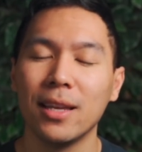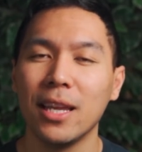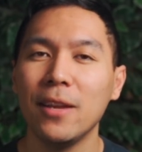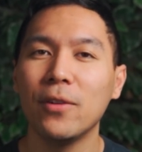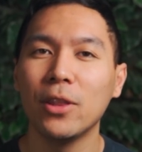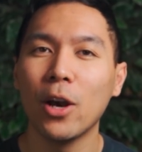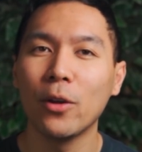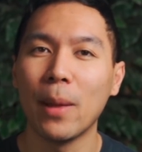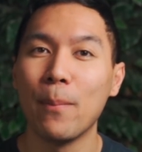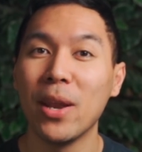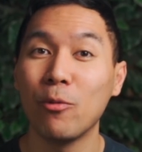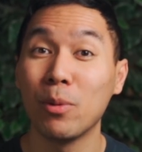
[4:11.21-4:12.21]
even though that
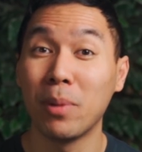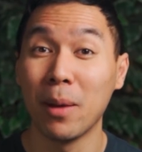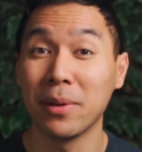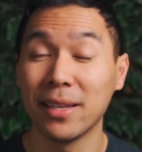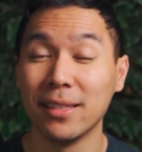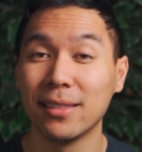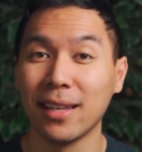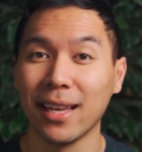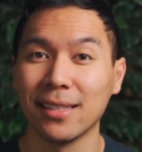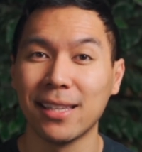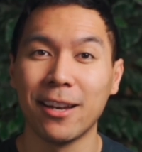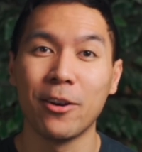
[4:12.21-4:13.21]
many Republicans, like
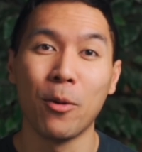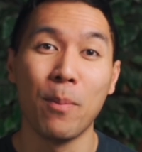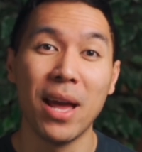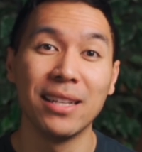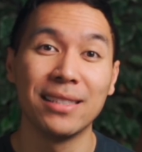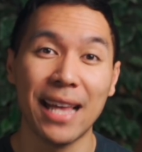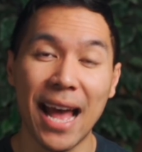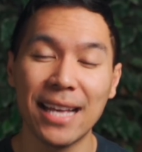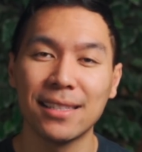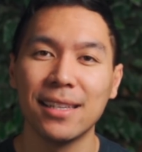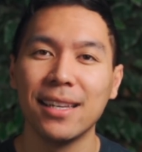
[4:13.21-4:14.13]
Senator Ben Sasse,